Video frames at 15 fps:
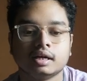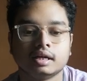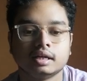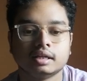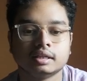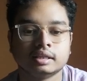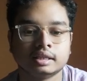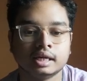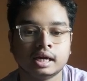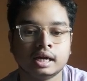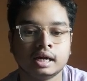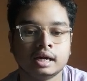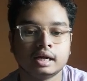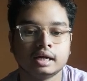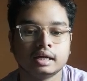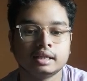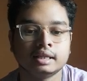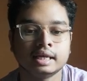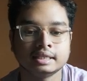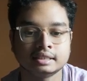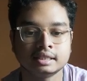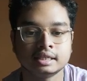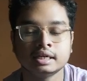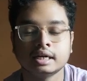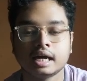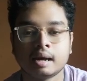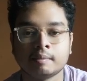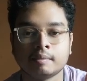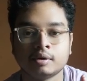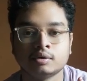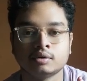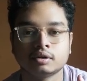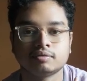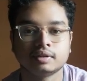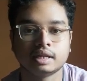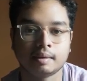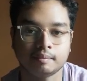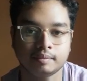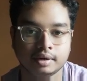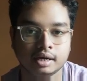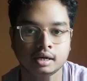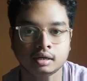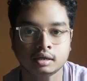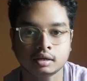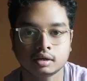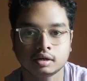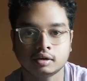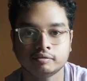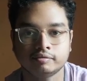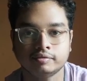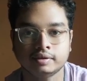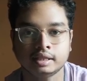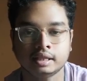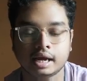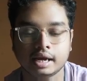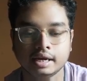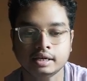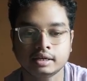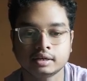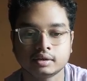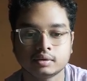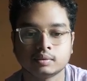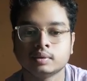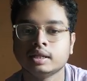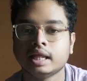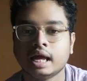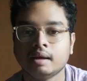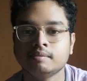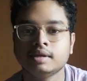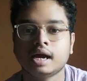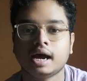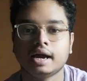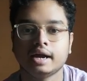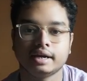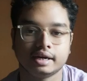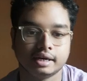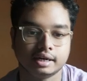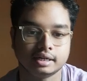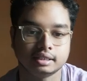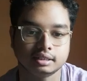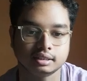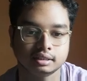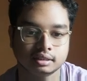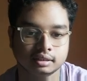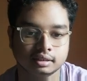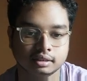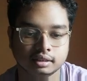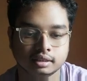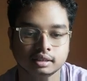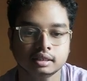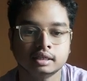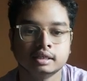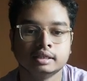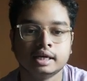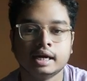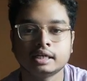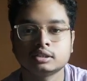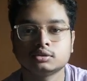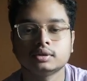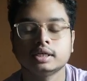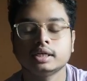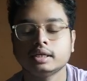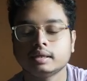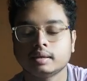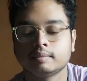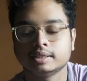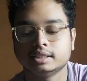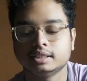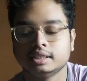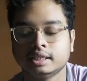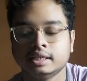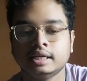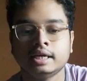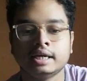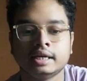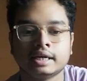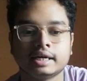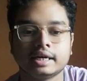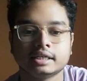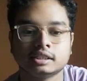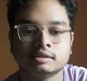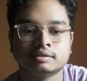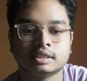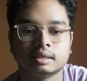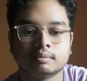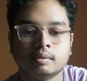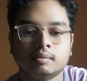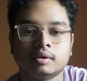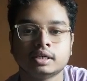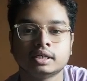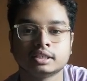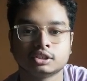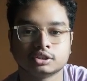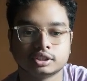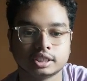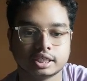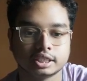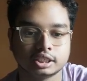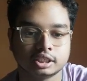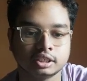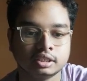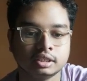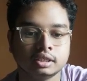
the lesser amount of lambda of a light will have the higher energy. That's why basically in the case of sigma bond dissociation,